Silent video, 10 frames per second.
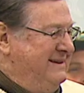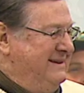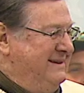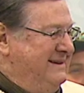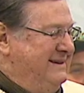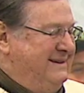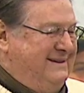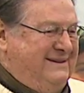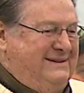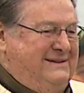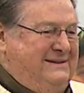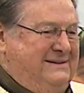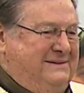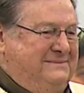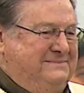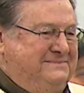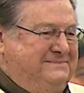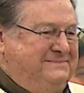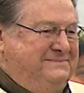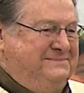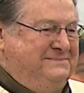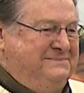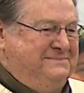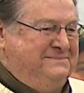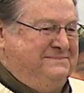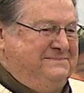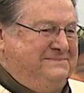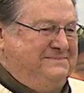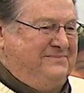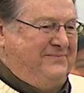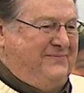[no speech]